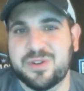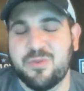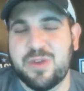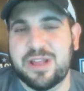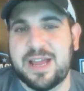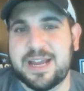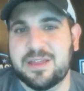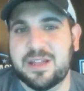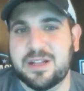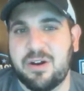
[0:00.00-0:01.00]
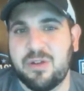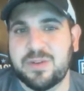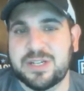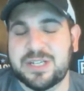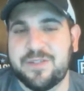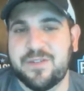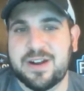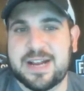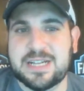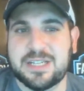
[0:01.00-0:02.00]
Do we like the taller receiver
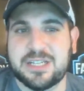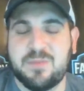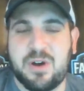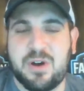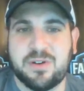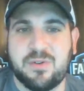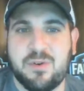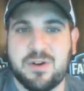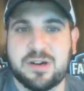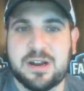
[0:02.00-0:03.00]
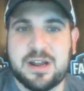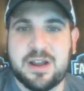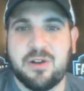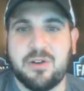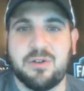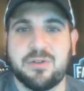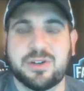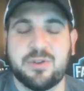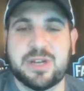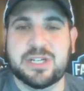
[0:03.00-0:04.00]
against the smaller corner, or
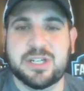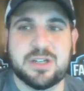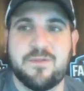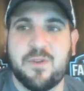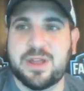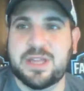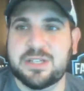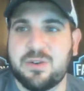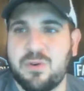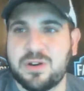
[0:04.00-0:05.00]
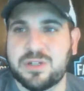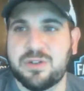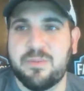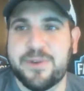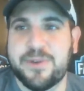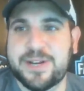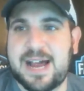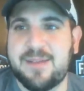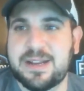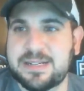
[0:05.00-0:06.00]
do we just avoid these corners who are pretty
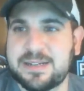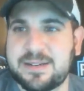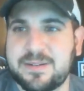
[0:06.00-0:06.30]
dominant?